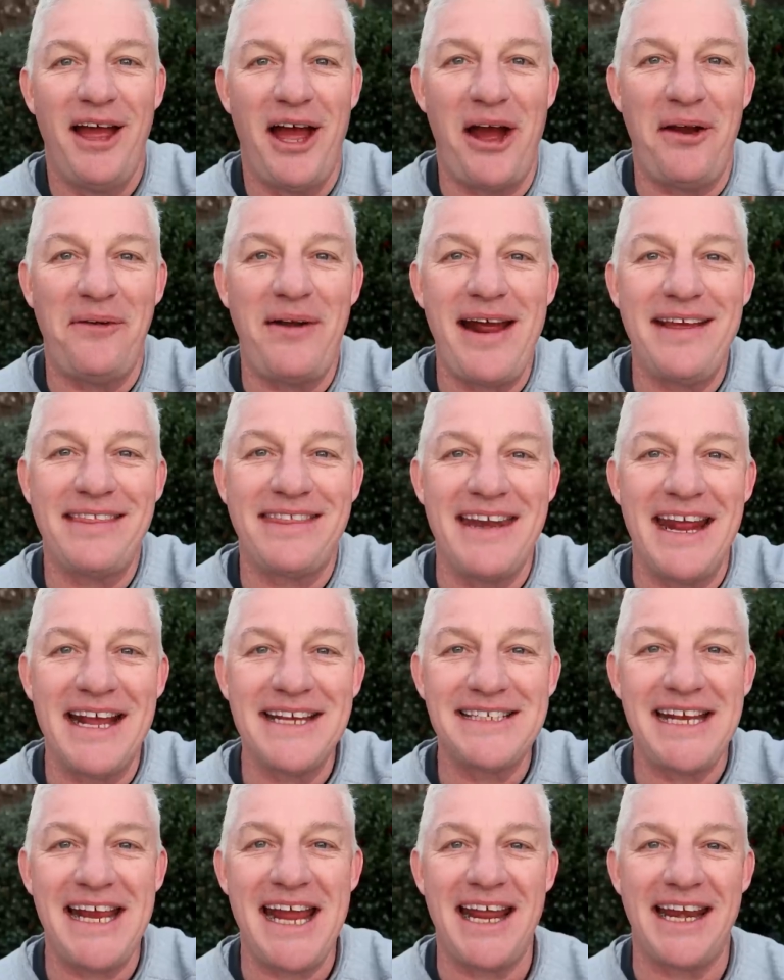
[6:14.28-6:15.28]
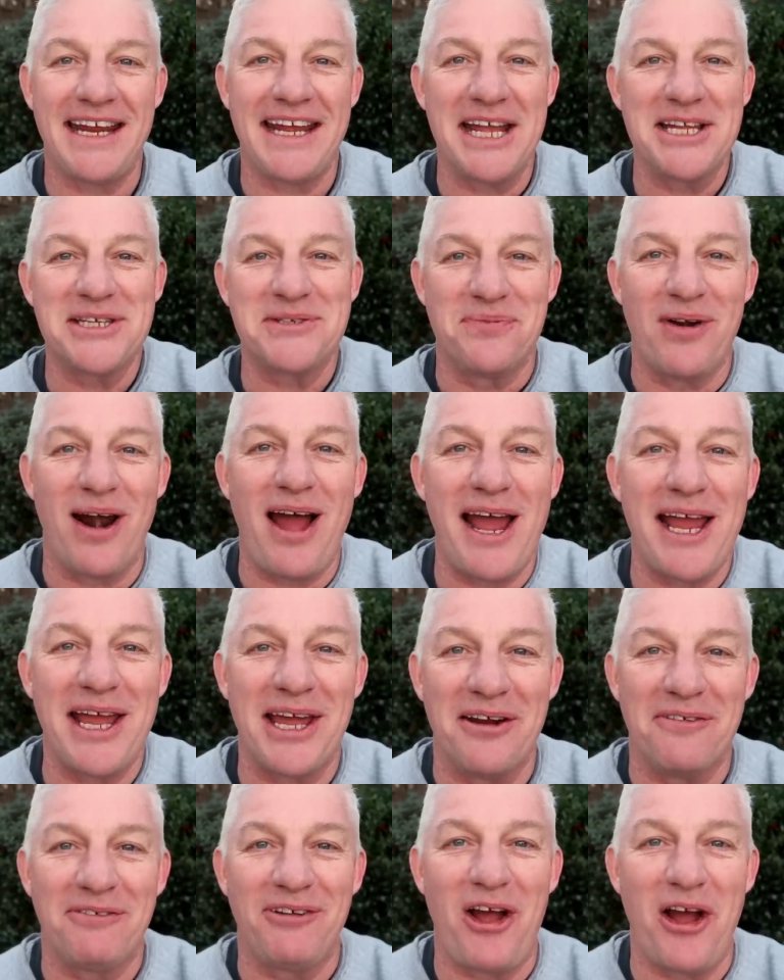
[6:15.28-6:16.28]
All right, the next hand against
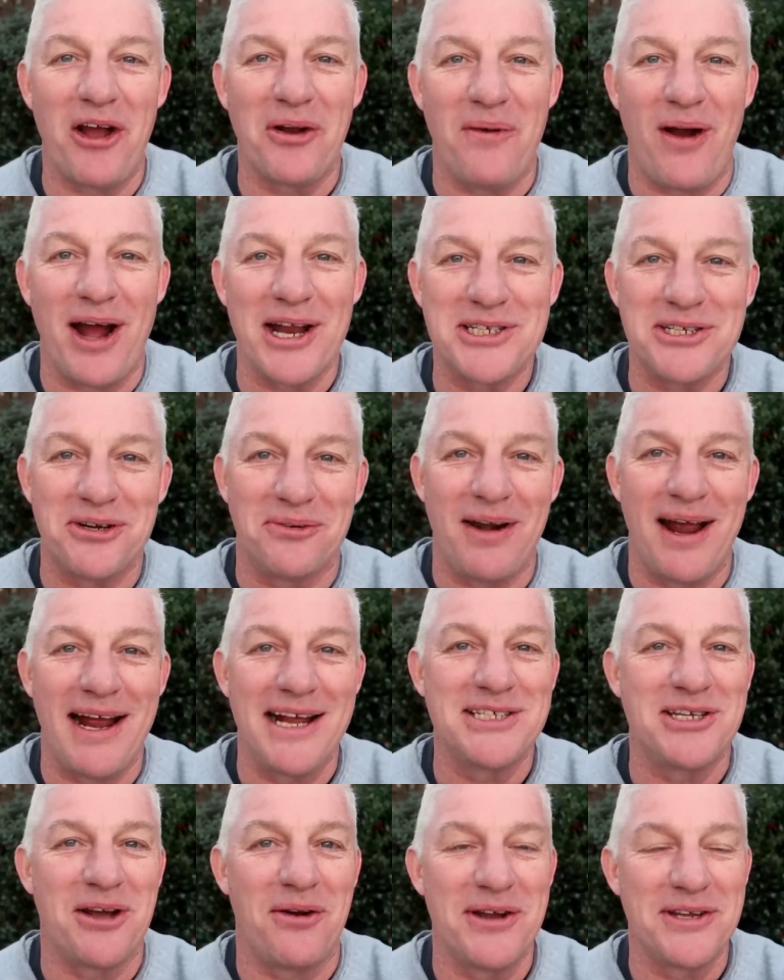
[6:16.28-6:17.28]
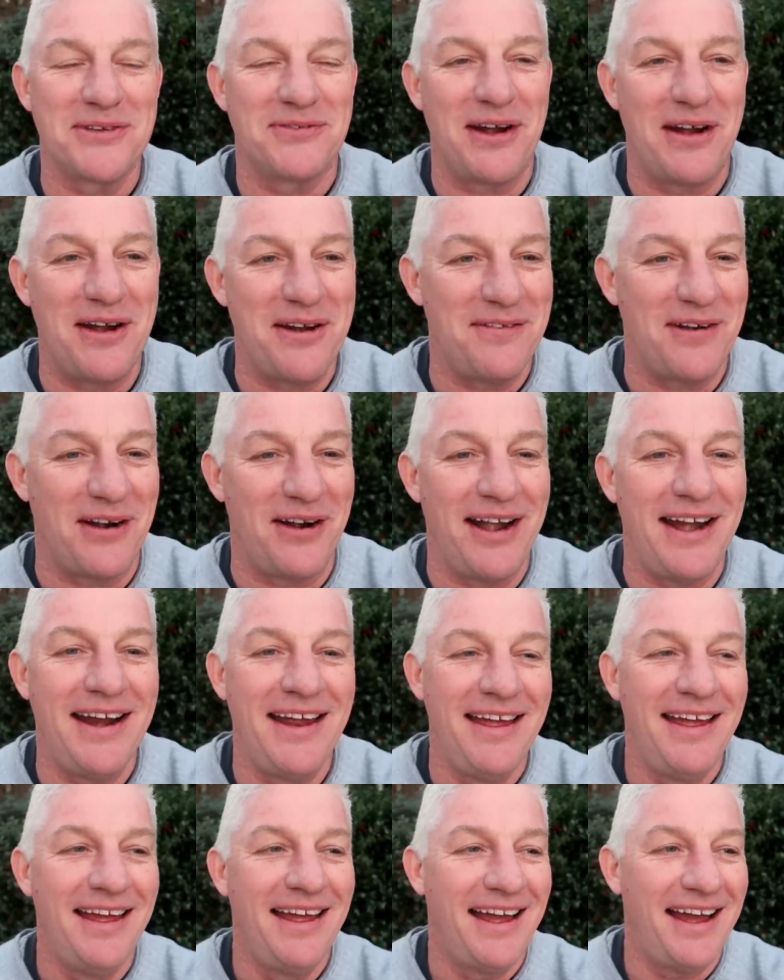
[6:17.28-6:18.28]
Ryan of Log Watcher. Ryan's always very, very
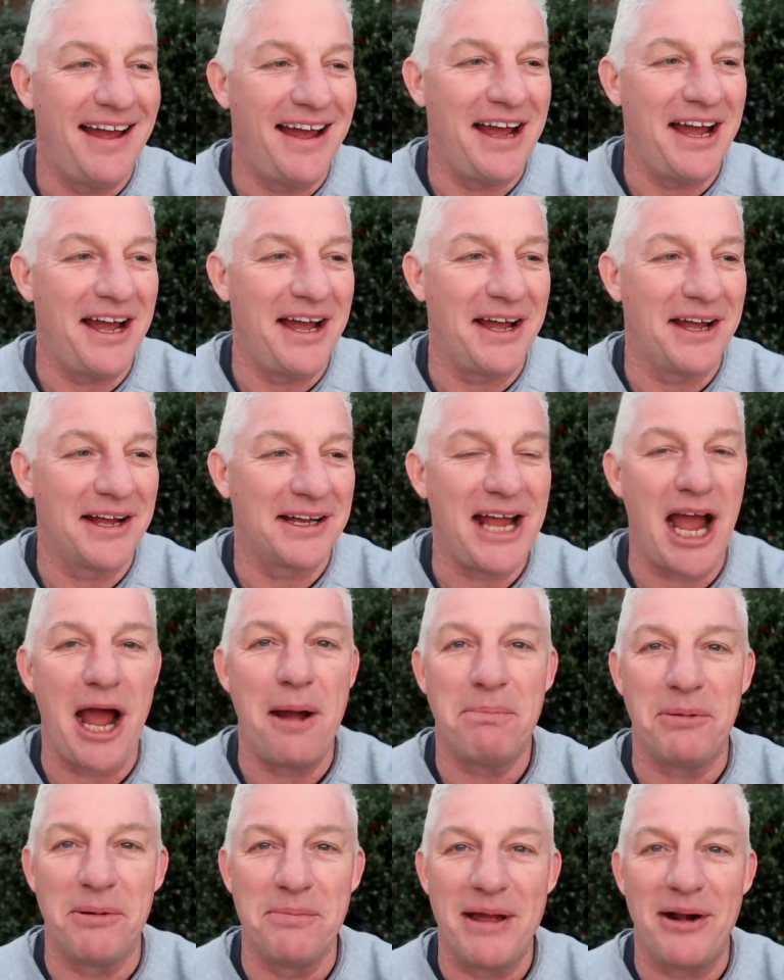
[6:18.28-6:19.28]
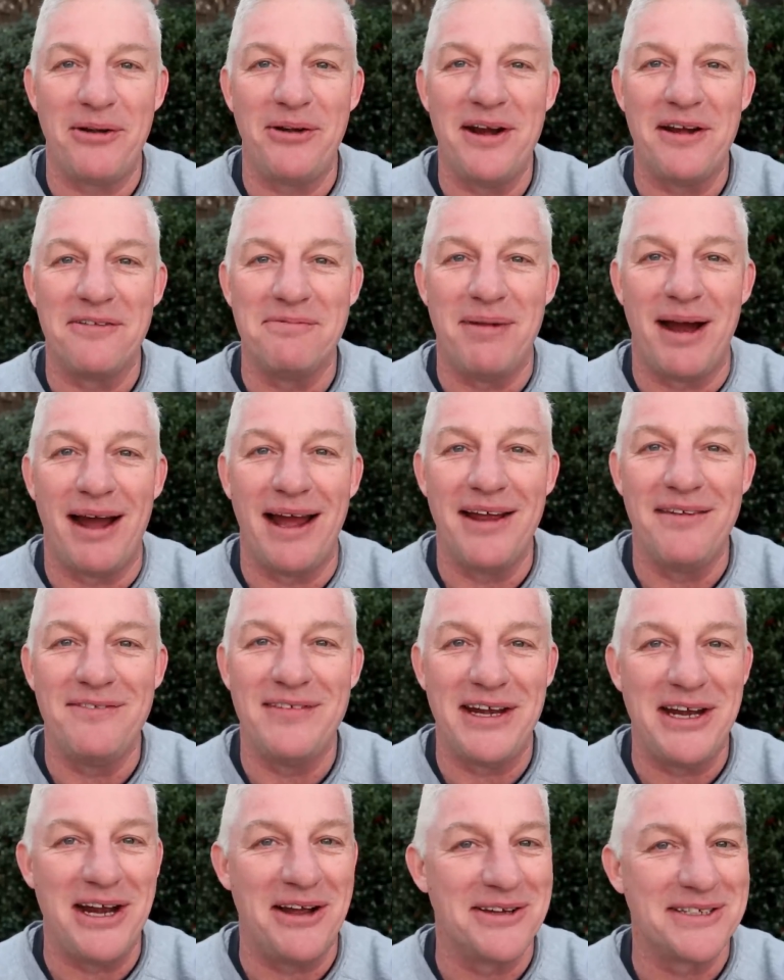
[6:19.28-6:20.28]
uh, complimentary of my
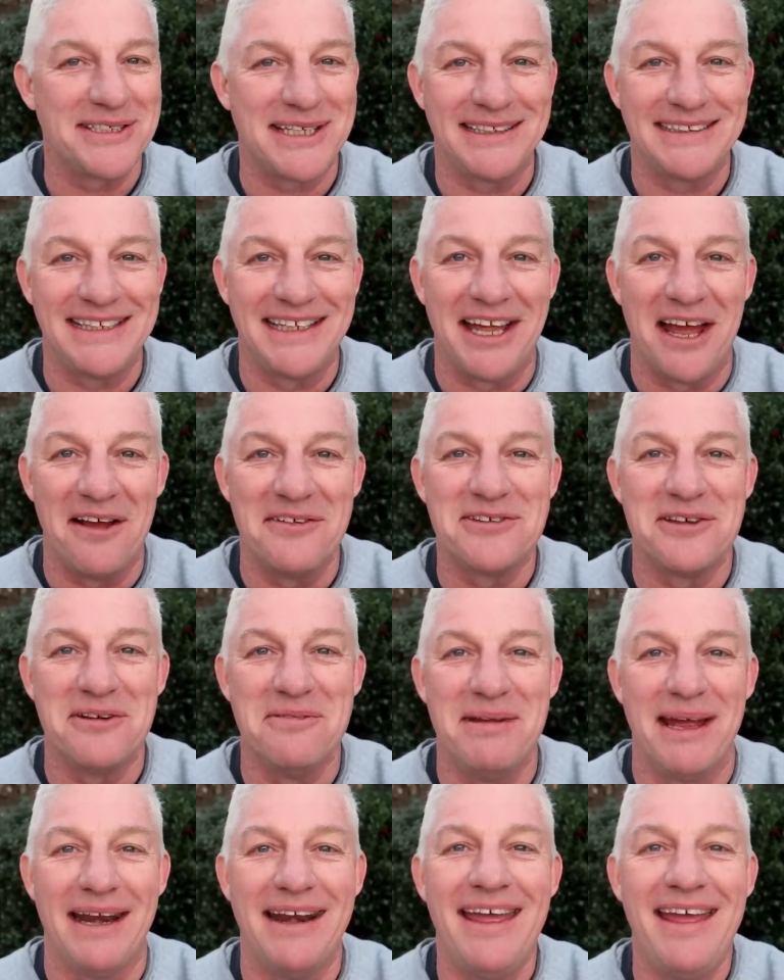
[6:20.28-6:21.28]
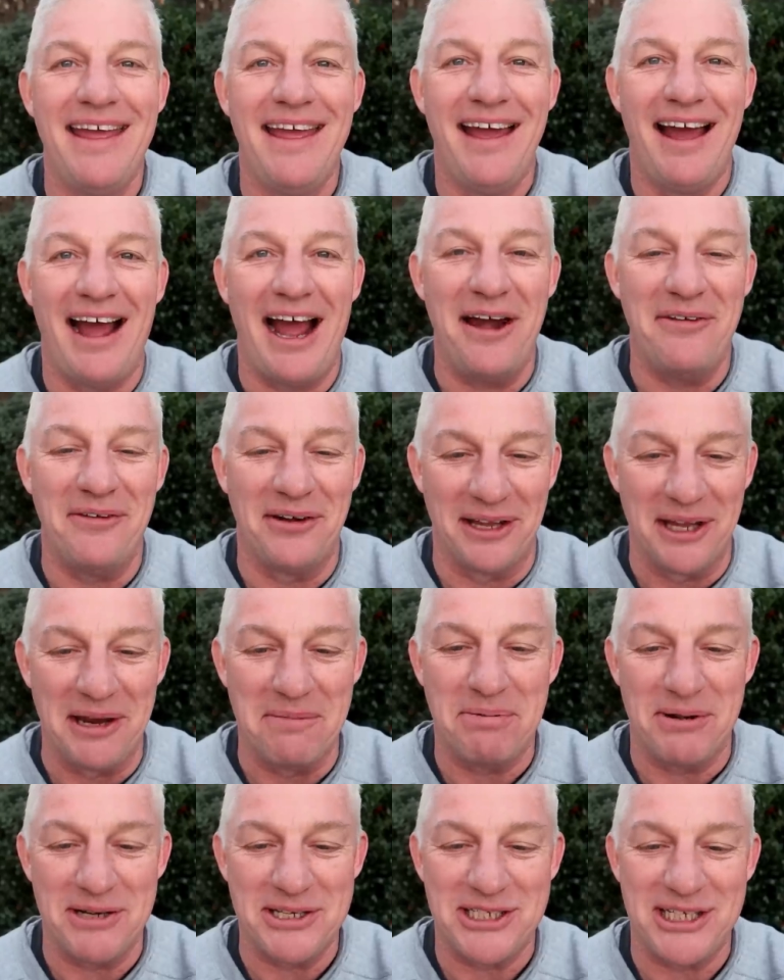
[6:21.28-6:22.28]
videos, says he loves them, and I really
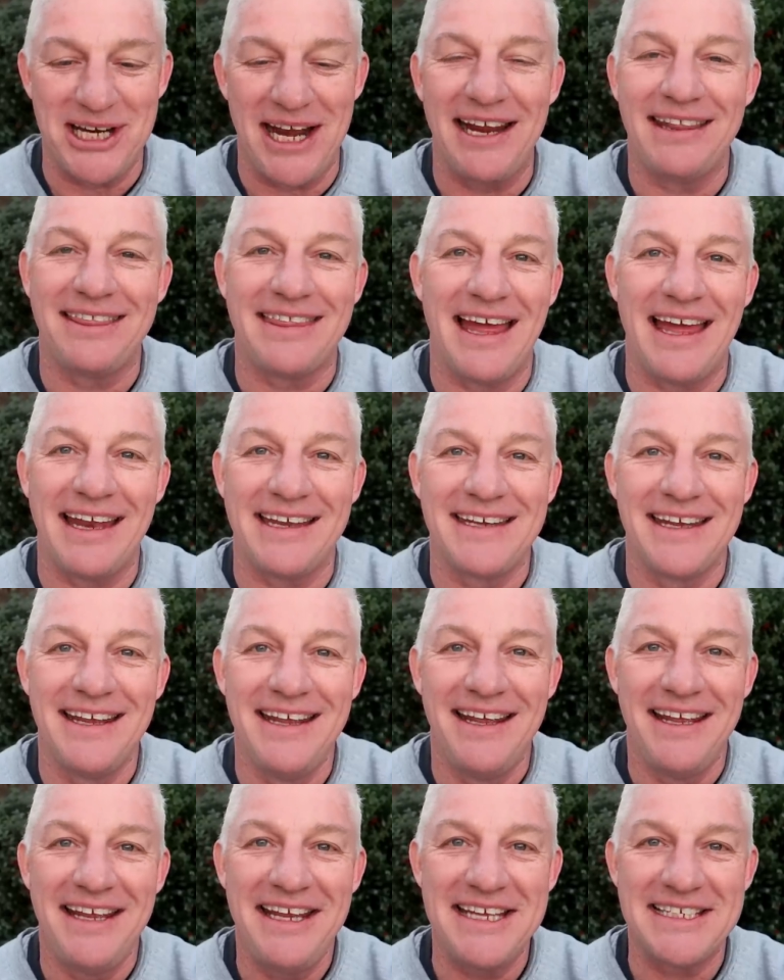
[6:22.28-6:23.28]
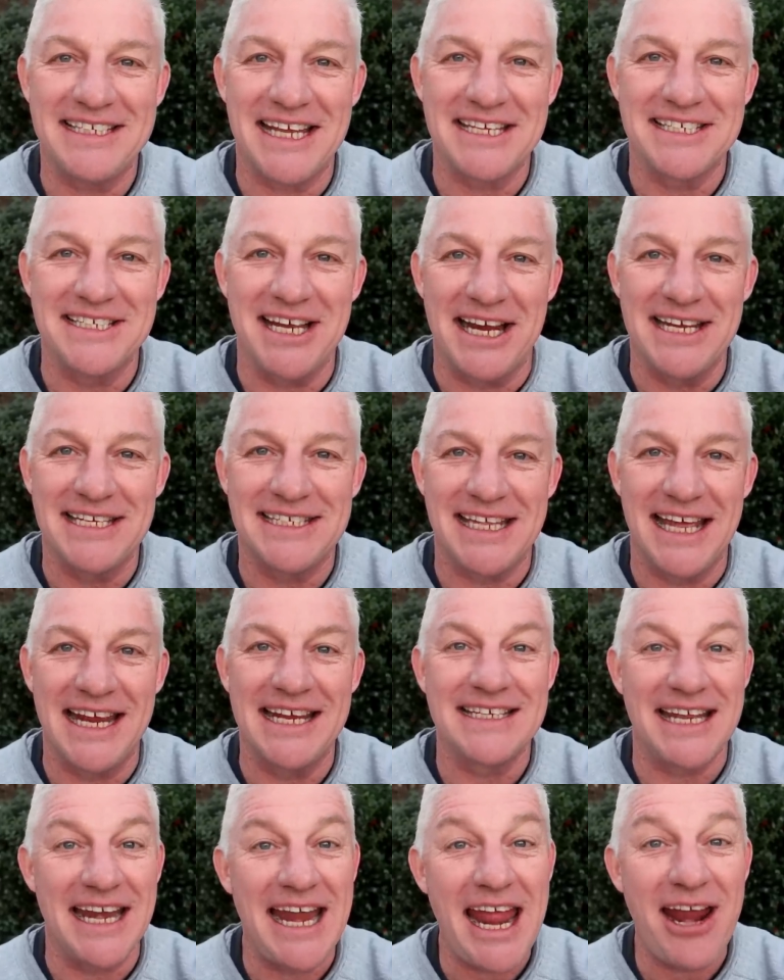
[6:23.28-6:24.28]
appreciate that he says nice
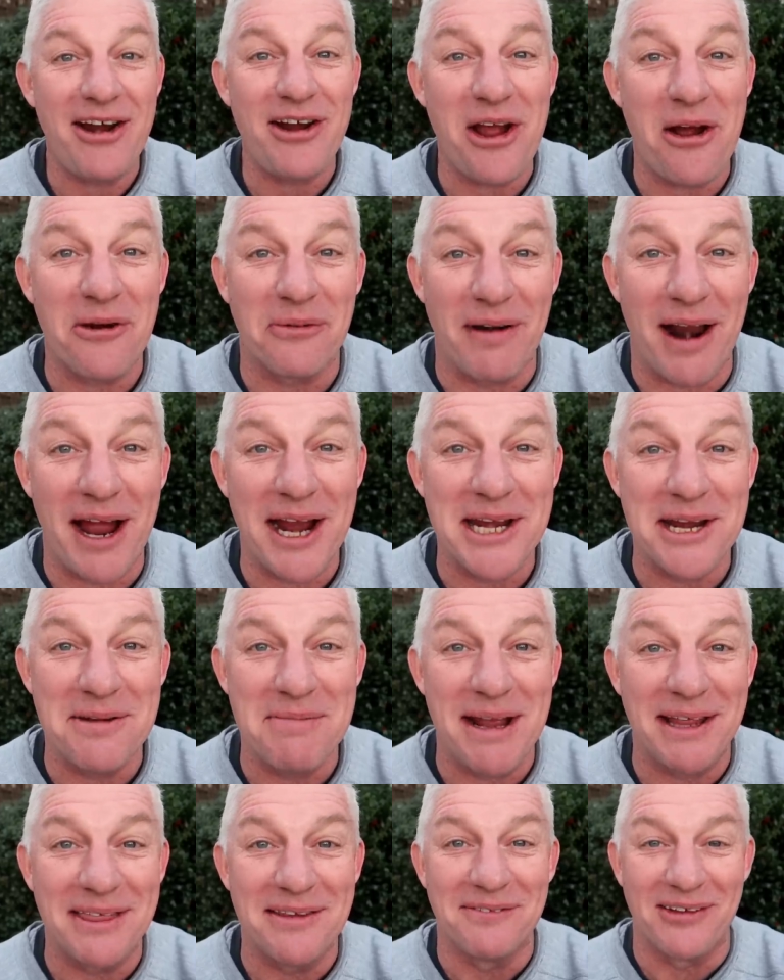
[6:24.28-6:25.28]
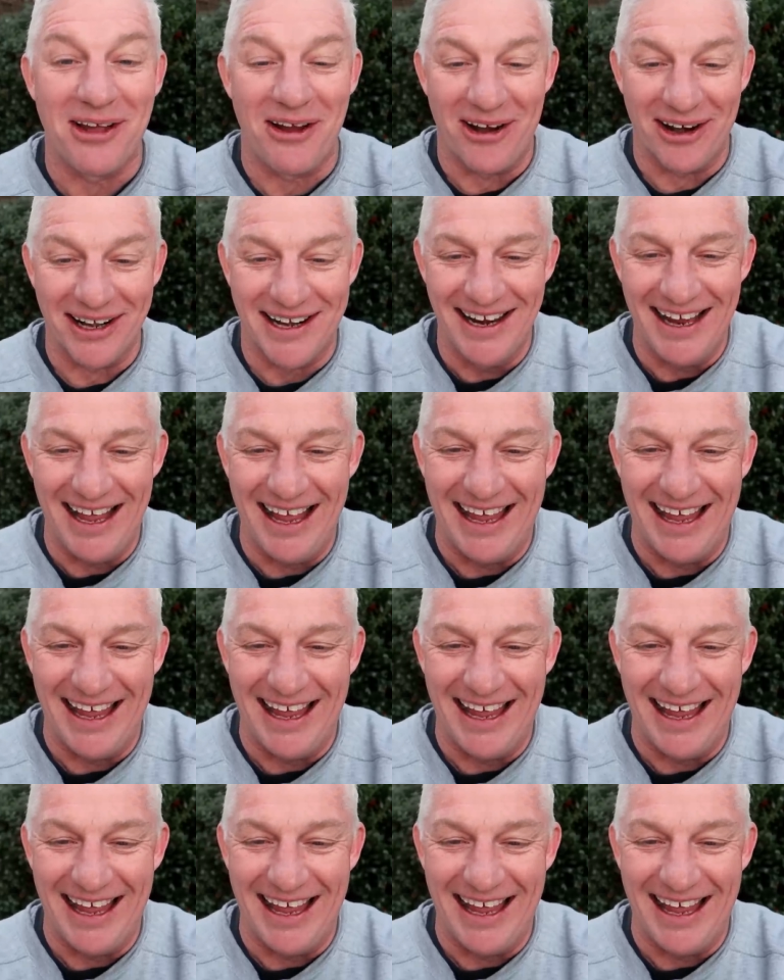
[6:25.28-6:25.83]
things. And here you go, Ryan, you made the vlog.